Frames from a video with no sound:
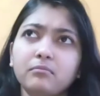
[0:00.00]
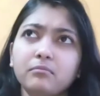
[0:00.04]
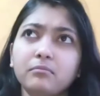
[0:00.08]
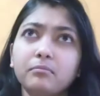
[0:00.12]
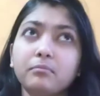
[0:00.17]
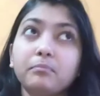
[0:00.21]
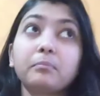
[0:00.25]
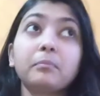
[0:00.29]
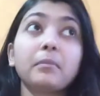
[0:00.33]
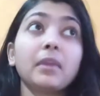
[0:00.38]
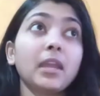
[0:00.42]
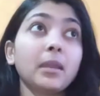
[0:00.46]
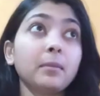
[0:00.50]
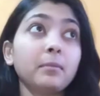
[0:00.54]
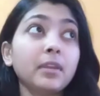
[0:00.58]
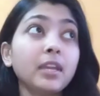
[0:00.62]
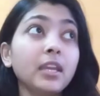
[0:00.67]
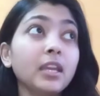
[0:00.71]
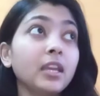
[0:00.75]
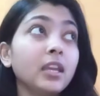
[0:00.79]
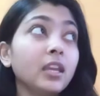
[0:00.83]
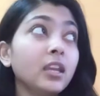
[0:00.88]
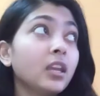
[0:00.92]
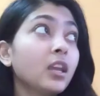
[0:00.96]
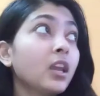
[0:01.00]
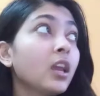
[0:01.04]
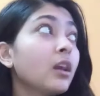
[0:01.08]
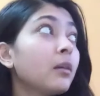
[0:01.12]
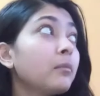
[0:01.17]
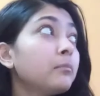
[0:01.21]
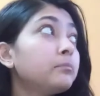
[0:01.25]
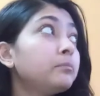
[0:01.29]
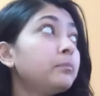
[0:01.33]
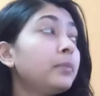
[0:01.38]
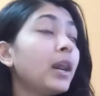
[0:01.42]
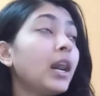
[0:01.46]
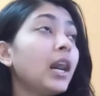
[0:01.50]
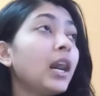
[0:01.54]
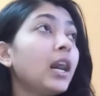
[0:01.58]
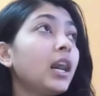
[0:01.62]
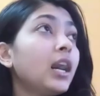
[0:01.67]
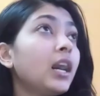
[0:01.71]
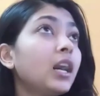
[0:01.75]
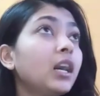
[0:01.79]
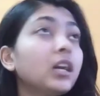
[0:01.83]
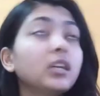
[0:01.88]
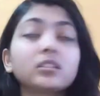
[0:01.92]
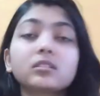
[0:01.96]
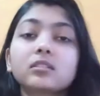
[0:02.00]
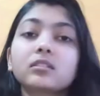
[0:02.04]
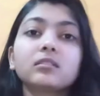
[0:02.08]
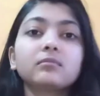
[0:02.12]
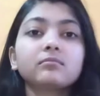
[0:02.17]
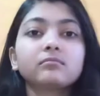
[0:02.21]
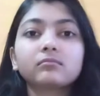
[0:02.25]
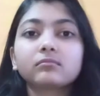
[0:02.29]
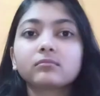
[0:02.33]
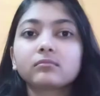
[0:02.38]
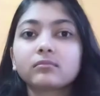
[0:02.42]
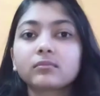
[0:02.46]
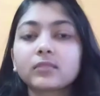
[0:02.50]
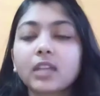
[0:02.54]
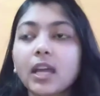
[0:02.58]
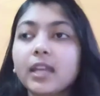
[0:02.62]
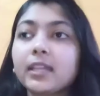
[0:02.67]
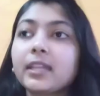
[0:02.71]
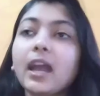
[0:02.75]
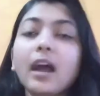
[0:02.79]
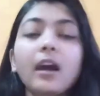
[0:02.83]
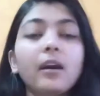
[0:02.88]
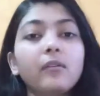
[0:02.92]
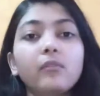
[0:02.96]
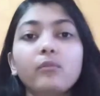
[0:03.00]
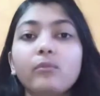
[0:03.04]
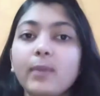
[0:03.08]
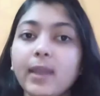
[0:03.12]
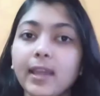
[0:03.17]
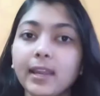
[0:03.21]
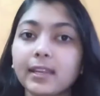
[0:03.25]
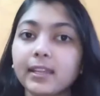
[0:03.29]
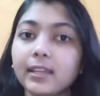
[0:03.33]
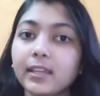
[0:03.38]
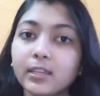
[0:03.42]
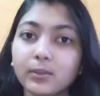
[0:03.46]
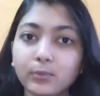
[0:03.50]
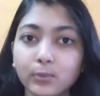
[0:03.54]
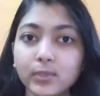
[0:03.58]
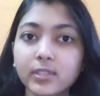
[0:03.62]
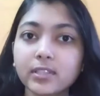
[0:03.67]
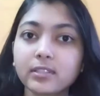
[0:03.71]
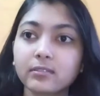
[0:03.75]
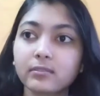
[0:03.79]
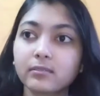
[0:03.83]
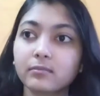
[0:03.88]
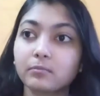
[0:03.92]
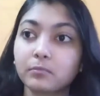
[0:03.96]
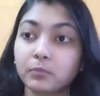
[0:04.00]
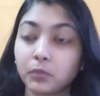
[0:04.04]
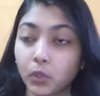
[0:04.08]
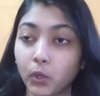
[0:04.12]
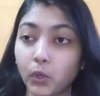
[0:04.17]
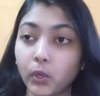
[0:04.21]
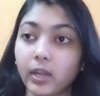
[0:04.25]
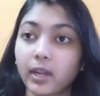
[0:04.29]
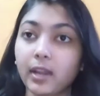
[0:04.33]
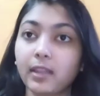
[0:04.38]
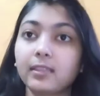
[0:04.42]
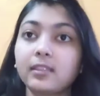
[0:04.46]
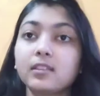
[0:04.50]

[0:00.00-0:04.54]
maybe. But yeah, well, it was good.